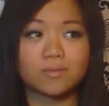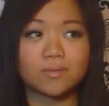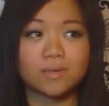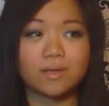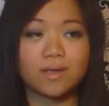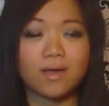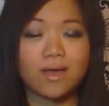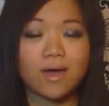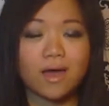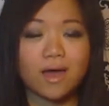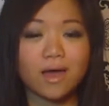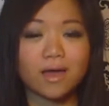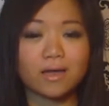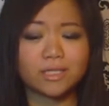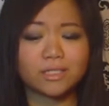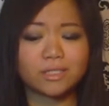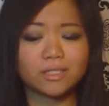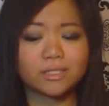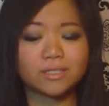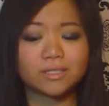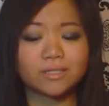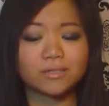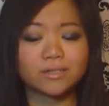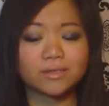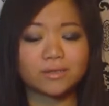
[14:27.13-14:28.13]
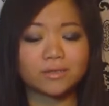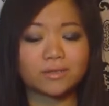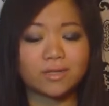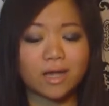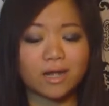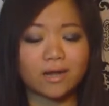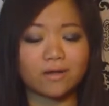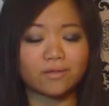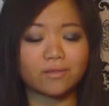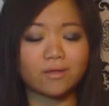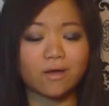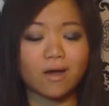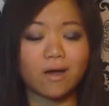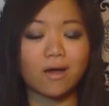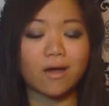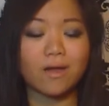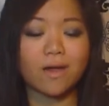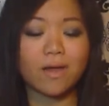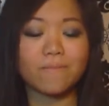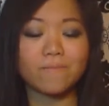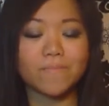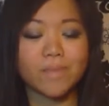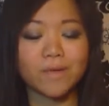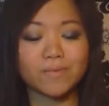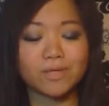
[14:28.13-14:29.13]
But yeah, I just kind of thought
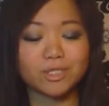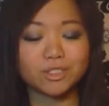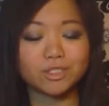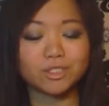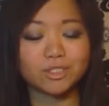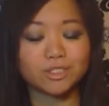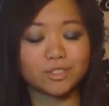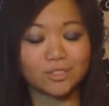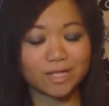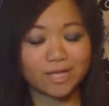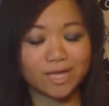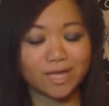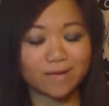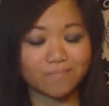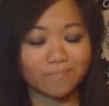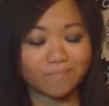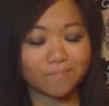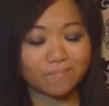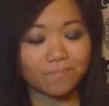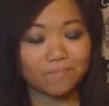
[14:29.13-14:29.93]
maybe I should do like a